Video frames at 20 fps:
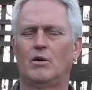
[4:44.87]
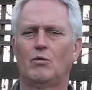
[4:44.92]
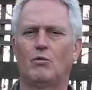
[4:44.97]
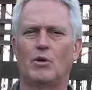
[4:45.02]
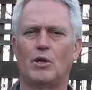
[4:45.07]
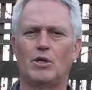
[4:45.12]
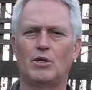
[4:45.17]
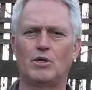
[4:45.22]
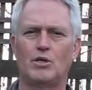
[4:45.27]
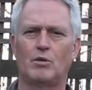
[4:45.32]

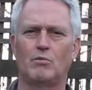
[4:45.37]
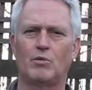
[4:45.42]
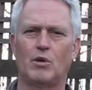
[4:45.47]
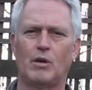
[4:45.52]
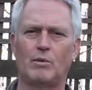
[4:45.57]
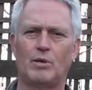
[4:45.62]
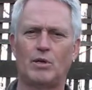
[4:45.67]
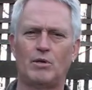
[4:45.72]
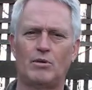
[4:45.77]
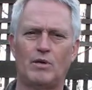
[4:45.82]
What you should
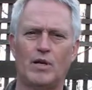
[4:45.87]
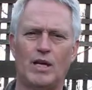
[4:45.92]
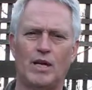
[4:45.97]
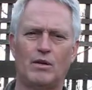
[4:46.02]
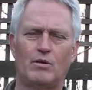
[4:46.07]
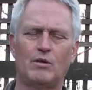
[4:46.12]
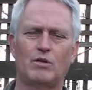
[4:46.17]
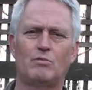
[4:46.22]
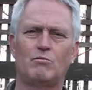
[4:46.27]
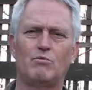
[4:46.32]
probably do
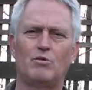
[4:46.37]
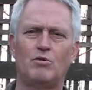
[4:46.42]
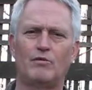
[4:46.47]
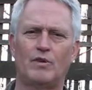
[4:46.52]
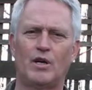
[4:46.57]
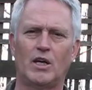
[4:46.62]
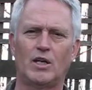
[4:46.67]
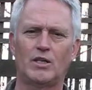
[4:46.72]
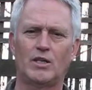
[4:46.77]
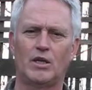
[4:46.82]
now is
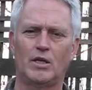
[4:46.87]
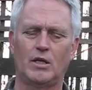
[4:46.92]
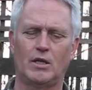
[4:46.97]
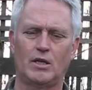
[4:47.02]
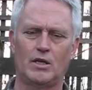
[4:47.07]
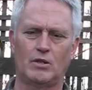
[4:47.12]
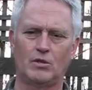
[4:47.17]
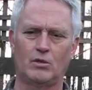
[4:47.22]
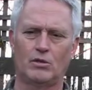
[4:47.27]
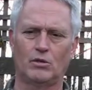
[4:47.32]
move on to
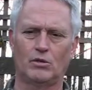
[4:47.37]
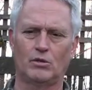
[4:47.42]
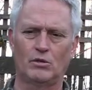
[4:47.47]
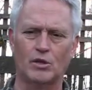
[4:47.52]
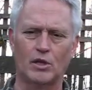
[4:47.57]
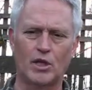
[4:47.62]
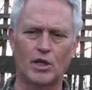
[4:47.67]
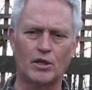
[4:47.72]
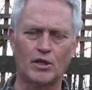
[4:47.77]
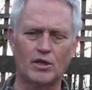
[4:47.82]
either
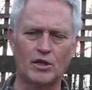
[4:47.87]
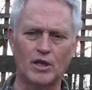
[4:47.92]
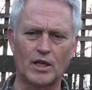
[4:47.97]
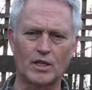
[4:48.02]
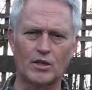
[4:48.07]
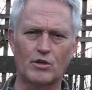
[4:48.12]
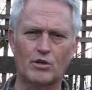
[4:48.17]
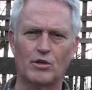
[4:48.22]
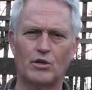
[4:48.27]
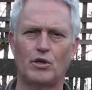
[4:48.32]
looking at the
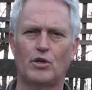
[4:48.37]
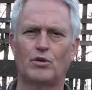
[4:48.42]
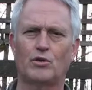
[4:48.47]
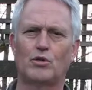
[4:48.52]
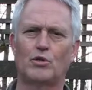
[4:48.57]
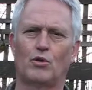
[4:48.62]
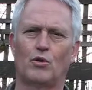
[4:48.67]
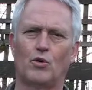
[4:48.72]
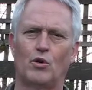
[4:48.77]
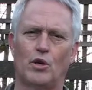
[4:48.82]
lecture
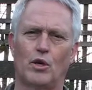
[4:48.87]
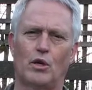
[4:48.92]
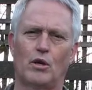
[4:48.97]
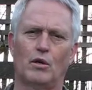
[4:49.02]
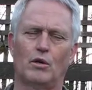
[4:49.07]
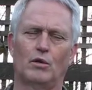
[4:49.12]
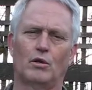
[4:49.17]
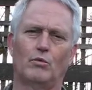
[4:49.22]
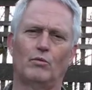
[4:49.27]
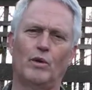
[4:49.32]
notes
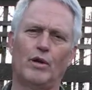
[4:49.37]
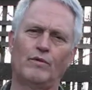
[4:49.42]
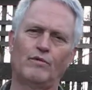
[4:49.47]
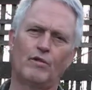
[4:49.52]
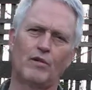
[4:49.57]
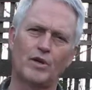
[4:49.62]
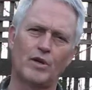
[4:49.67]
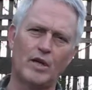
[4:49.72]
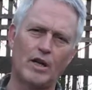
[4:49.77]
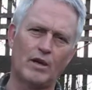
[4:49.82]
or wait
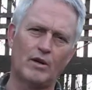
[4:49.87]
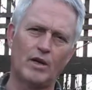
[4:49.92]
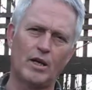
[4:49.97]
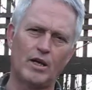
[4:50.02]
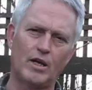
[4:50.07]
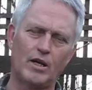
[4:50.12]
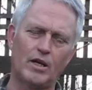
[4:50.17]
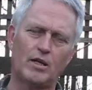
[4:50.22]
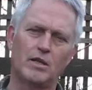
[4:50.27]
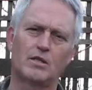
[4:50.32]
for the
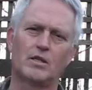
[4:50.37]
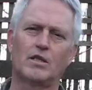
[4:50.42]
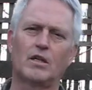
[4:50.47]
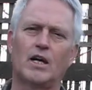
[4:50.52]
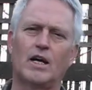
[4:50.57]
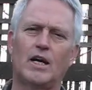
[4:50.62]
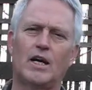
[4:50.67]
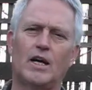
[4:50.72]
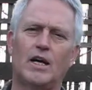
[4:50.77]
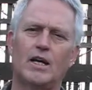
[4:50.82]
narrated
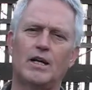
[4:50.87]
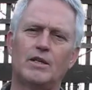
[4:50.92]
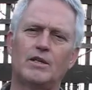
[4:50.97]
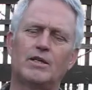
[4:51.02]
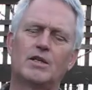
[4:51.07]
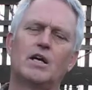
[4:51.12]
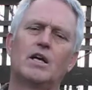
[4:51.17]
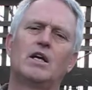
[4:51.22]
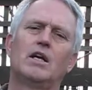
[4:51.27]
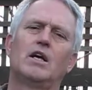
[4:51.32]

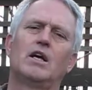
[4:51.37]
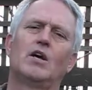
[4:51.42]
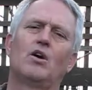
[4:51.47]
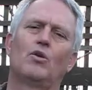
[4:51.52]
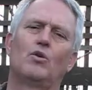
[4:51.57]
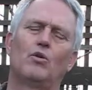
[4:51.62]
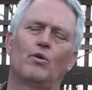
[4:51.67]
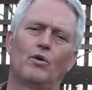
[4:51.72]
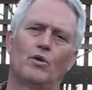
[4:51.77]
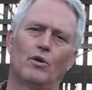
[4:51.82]
slides
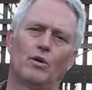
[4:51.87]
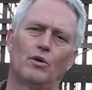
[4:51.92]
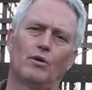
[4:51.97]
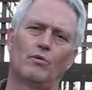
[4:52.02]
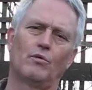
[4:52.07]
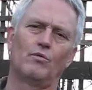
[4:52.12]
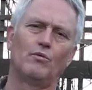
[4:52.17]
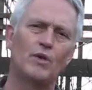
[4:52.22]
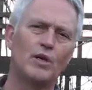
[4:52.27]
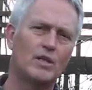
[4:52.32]

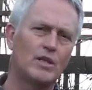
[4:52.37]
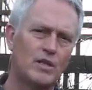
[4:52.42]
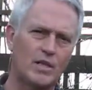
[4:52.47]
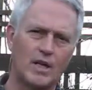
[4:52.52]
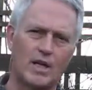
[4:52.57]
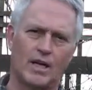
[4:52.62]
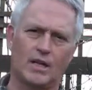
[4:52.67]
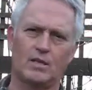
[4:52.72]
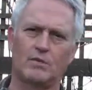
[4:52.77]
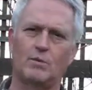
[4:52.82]
or read the
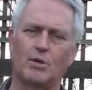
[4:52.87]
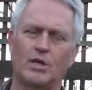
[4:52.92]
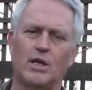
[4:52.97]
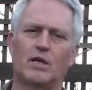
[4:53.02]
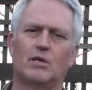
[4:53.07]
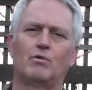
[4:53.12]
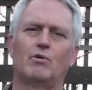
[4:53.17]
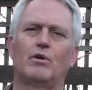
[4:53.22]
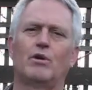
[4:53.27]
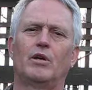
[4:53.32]
text. But
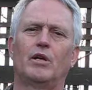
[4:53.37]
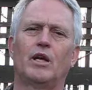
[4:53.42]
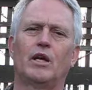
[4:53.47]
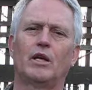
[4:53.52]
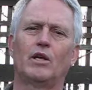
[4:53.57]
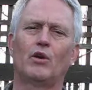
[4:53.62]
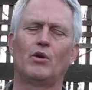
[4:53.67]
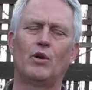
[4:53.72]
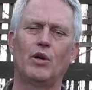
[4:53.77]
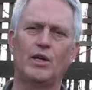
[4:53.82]
that's where you
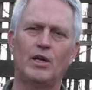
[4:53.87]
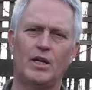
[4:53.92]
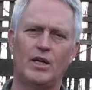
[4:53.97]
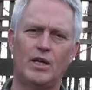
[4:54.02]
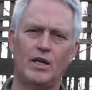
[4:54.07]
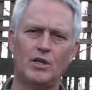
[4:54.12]
get going.